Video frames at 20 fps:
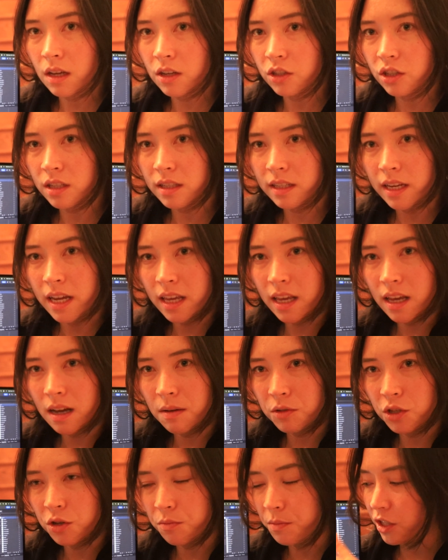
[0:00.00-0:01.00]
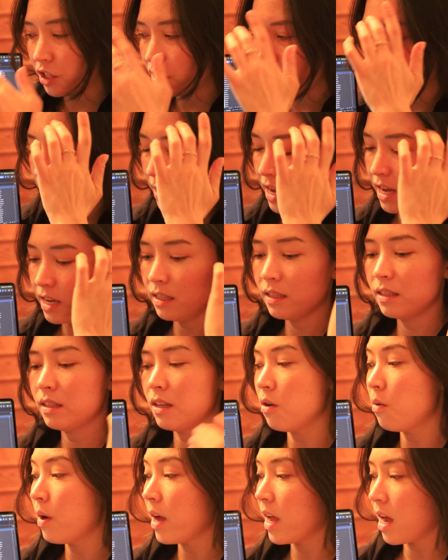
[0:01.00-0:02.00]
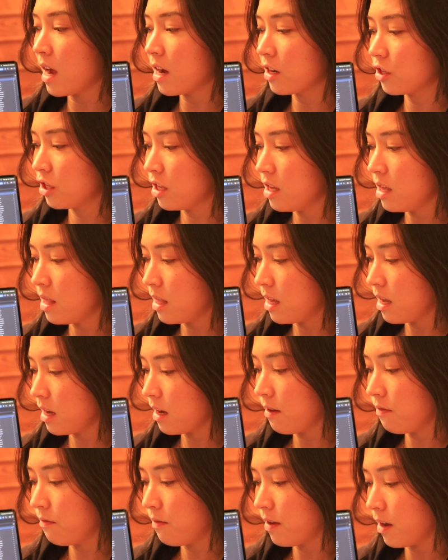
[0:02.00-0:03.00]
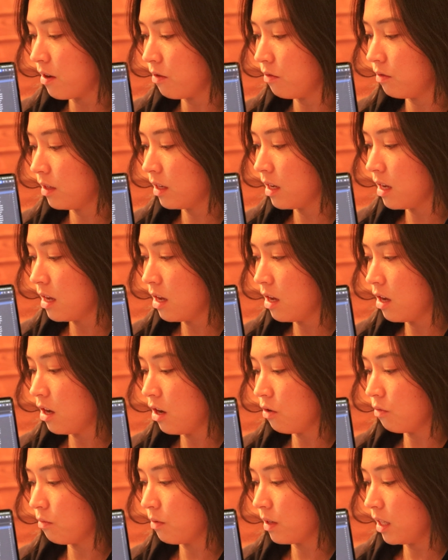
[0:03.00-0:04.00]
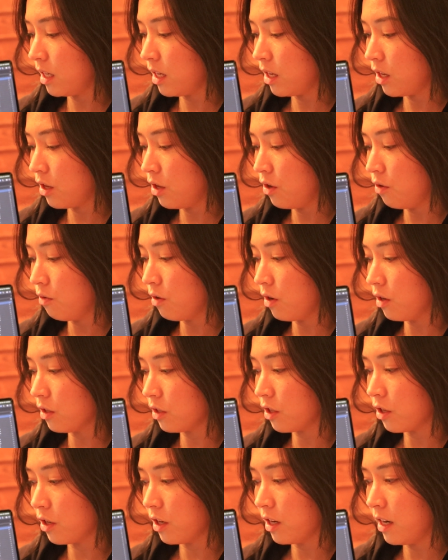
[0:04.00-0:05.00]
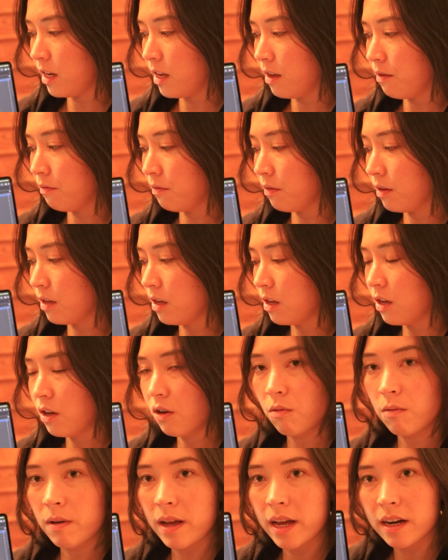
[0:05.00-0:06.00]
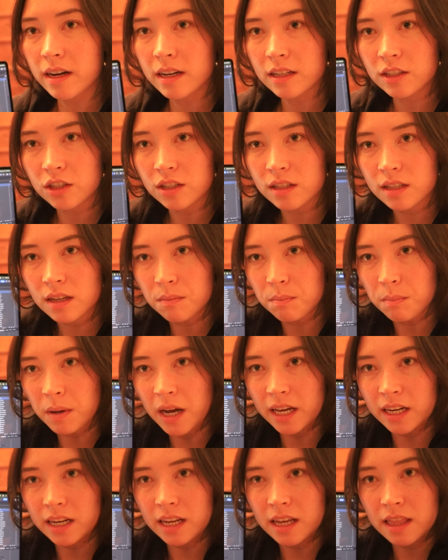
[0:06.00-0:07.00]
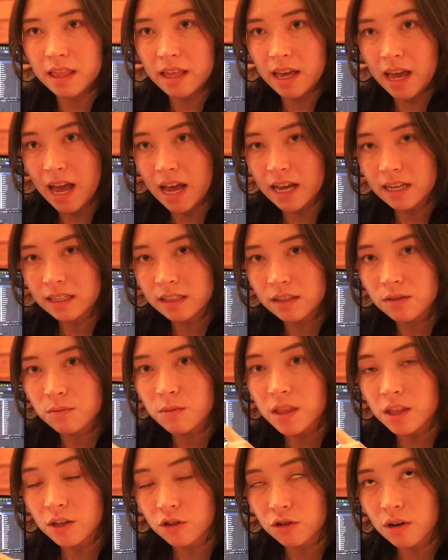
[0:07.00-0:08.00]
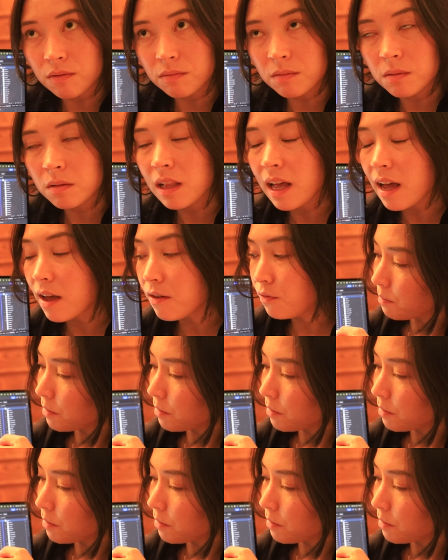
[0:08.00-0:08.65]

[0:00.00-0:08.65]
It's just taking up too much space, so I actually think I found a really cute alternative where it's just combining the S with the treble clef.